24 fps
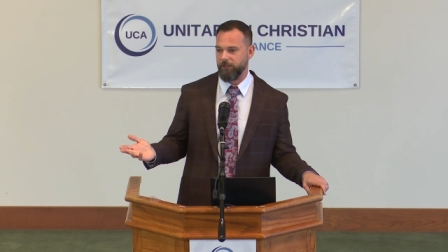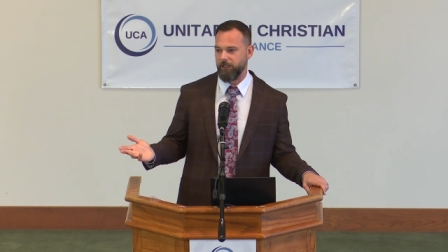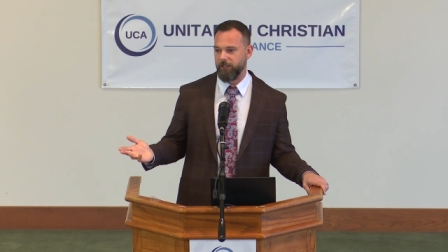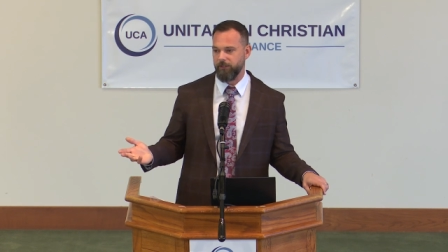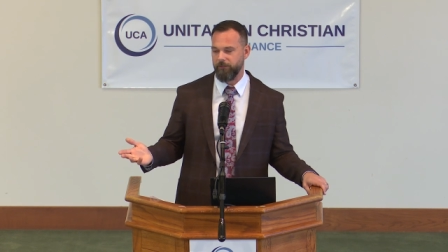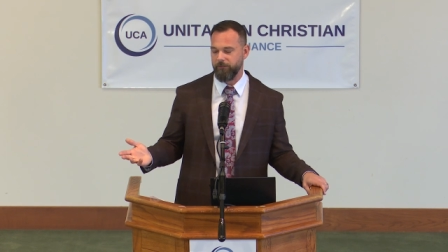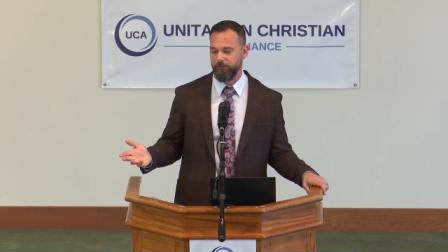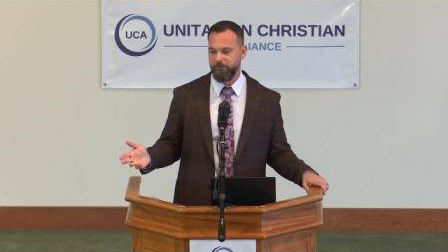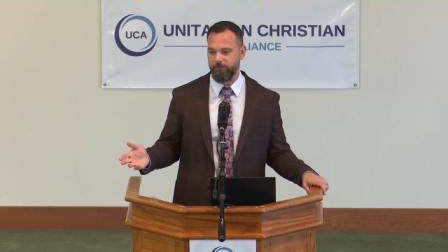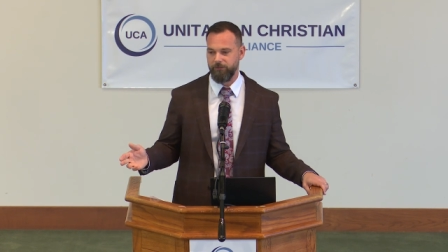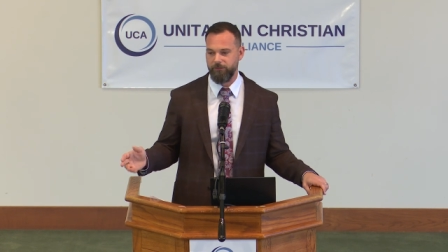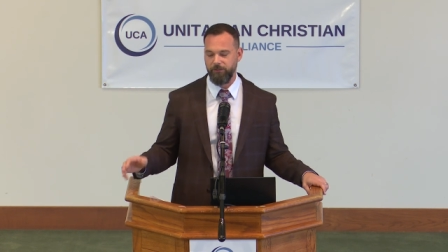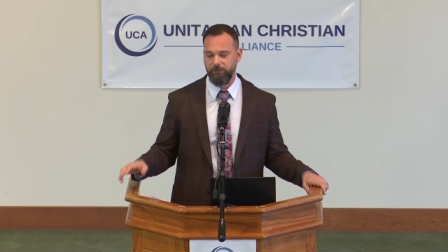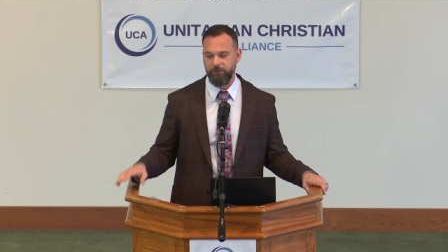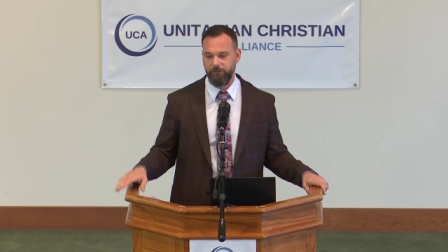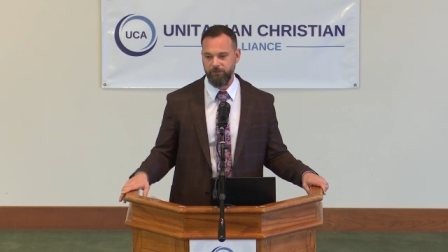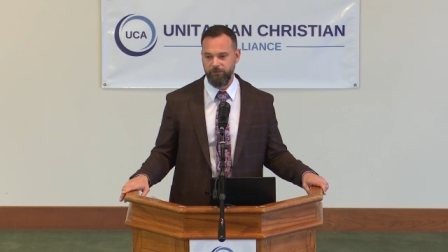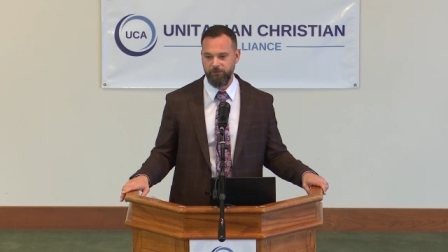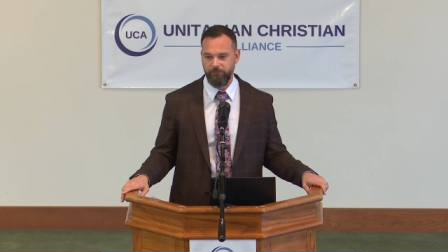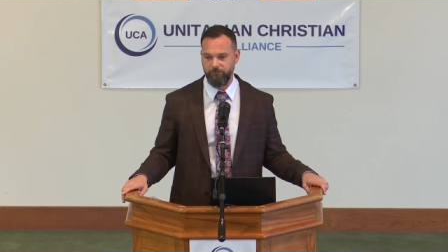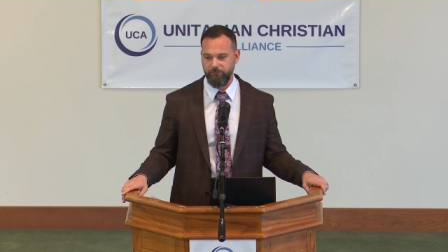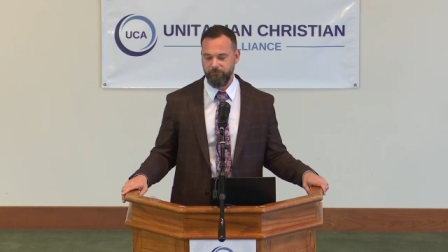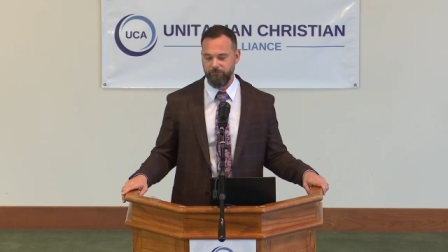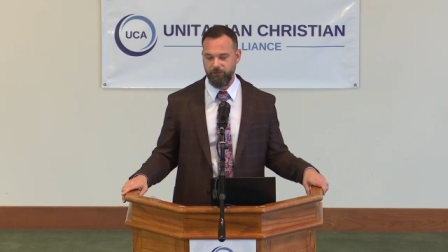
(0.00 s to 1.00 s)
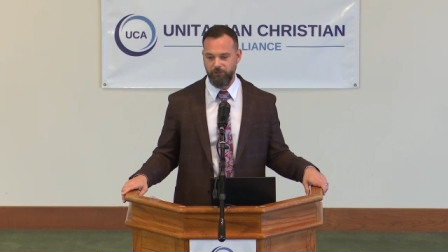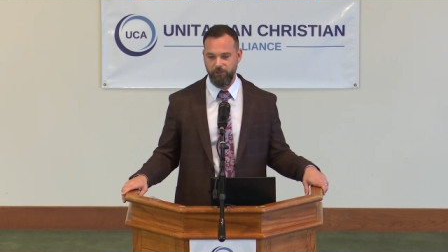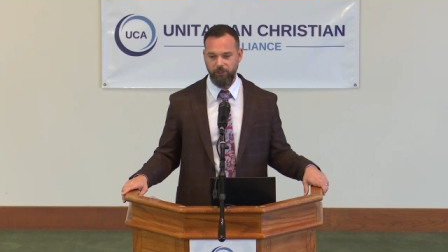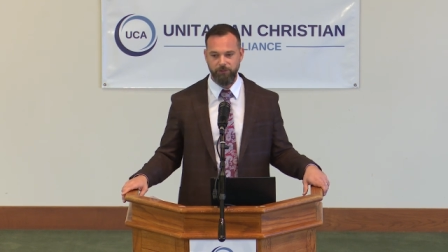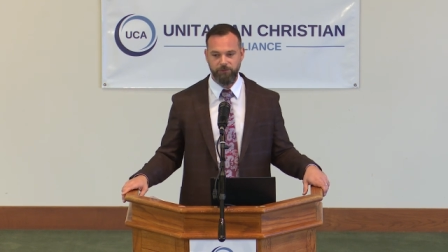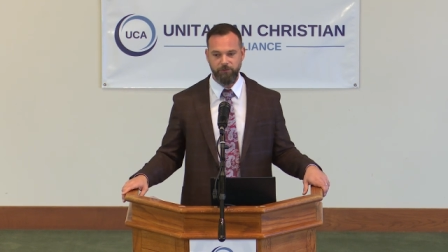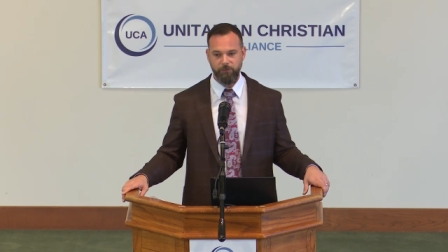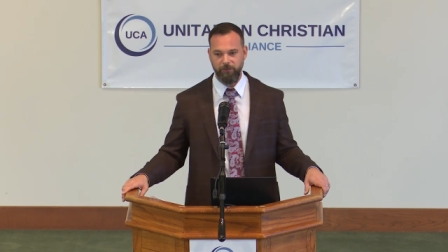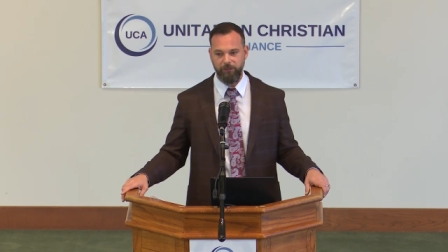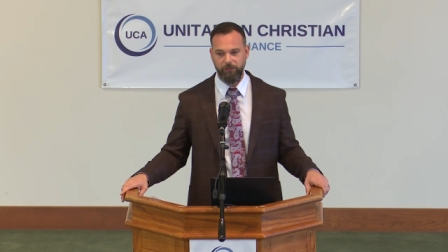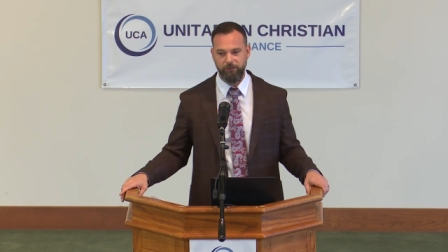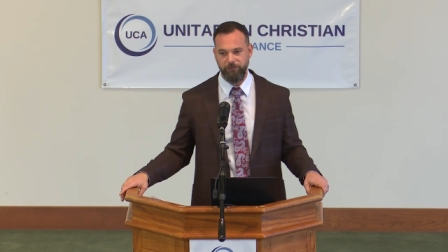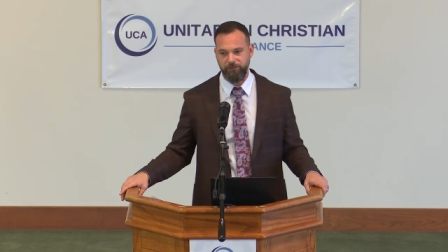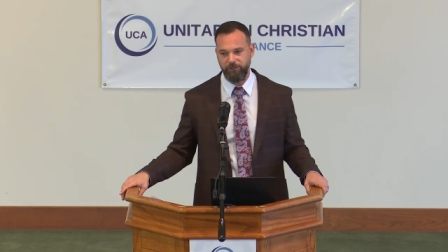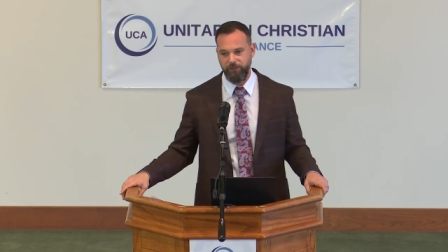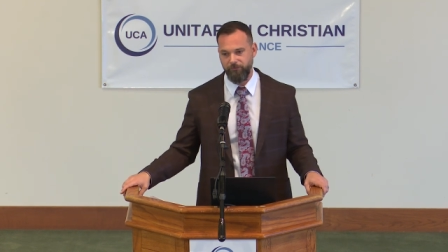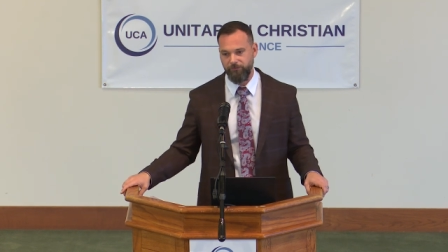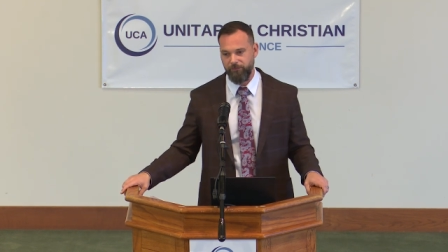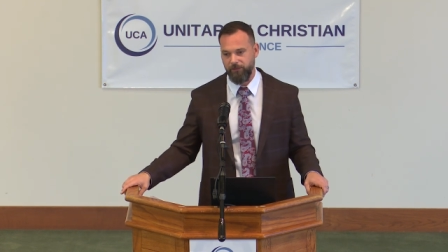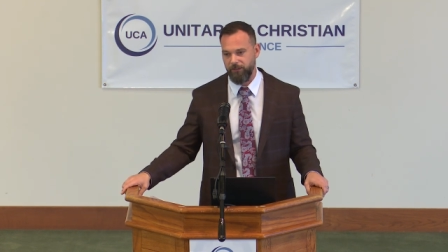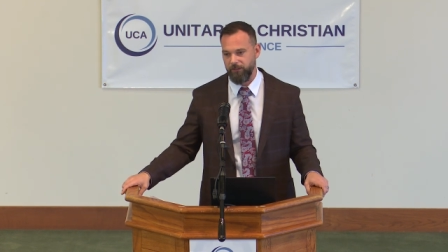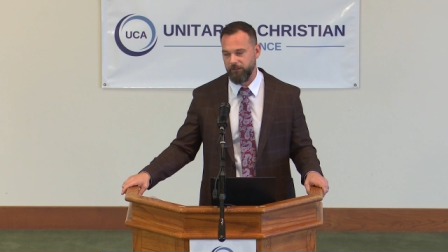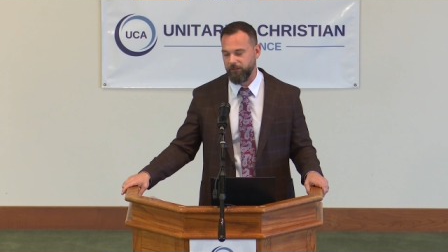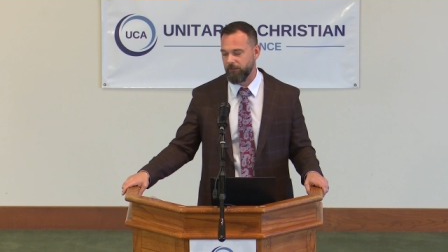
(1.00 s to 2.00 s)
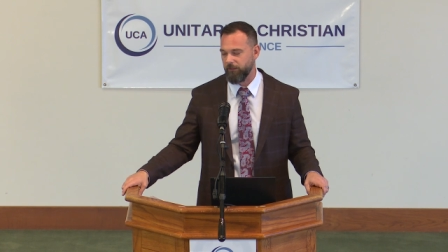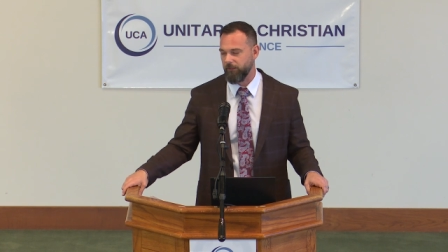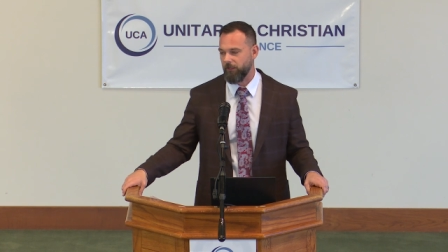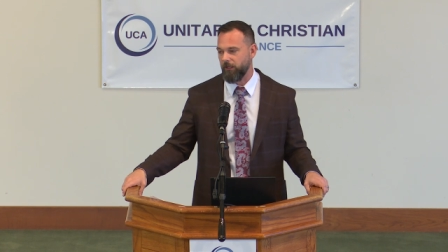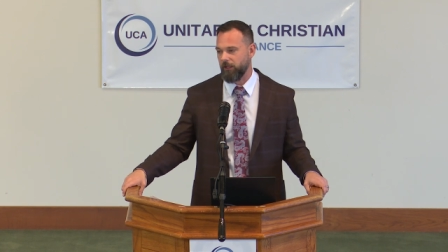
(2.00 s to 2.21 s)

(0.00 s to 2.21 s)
to, to judgment or something.